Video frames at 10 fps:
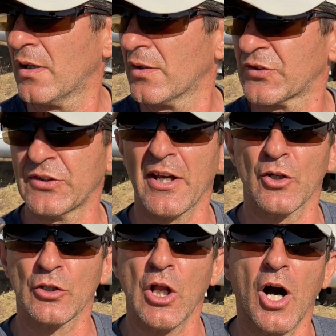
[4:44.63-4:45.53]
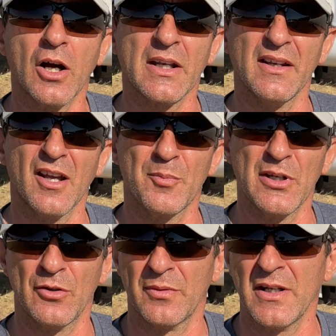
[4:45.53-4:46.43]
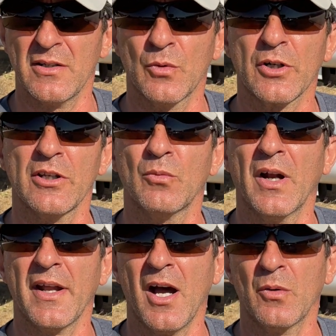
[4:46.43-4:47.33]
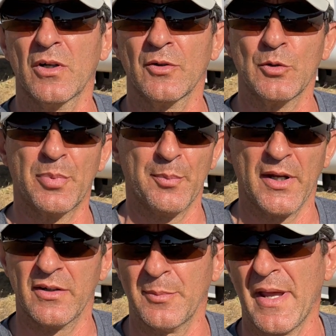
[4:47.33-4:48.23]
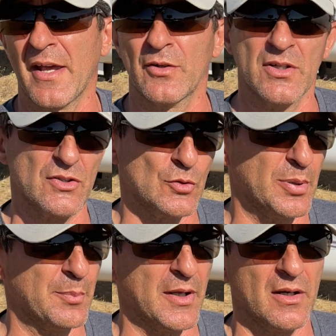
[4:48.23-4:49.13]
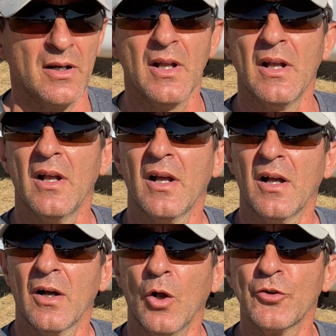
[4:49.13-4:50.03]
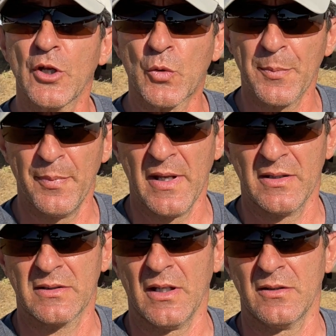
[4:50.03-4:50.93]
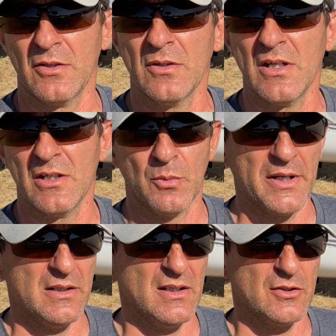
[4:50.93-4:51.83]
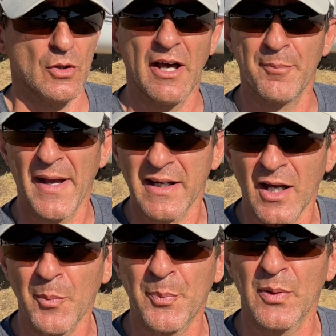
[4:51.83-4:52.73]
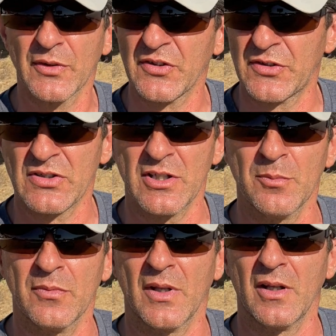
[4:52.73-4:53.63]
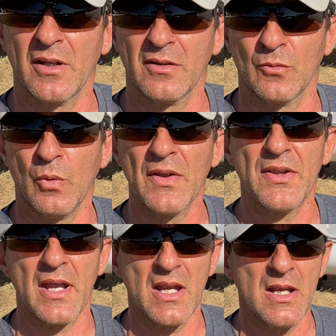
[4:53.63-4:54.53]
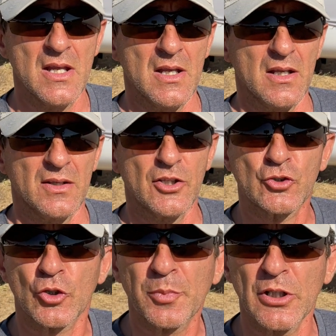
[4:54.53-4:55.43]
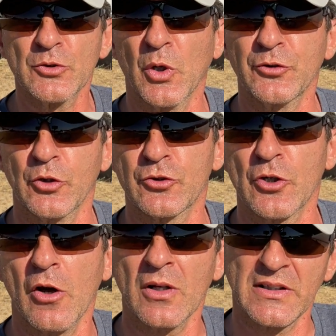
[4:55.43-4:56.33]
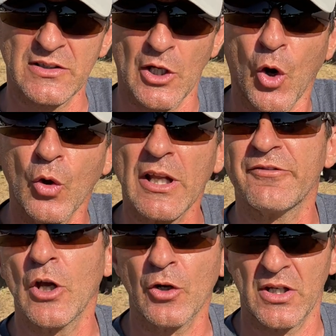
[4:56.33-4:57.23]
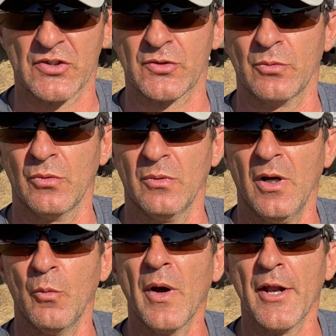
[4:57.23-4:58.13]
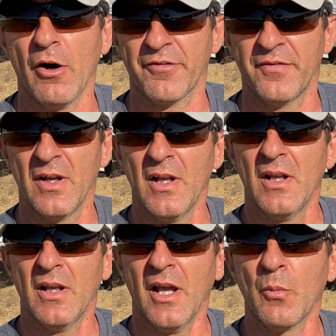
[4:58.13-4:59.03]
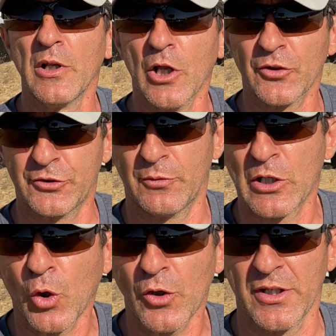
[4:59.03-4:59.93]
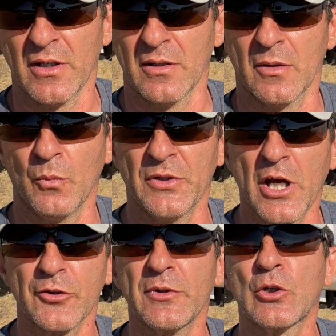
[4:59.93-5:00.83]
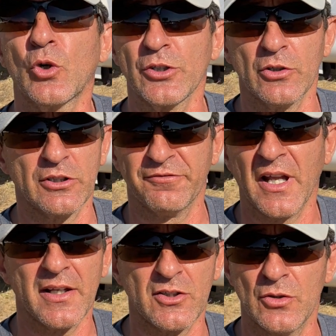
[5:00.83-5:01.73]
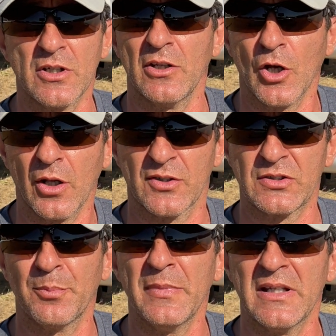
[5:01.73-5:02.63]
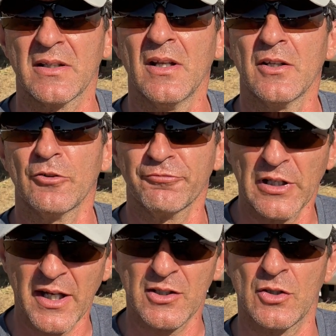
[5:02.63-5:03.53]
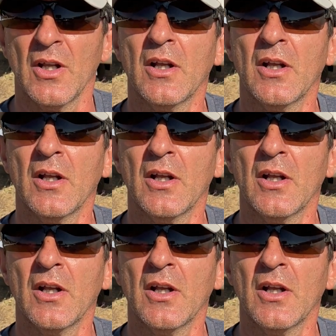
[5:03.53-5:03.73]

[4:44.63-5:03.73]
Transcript: it's 9 o'clock, and I've been already working 1 hour to prepare the batteries, to prepare all the equipment that you need. We need to have backup. The system, one day, the turbulence was so strong that the whole avionics went off, and we lost the recording. without the recording of the flight, you cannot submit your flight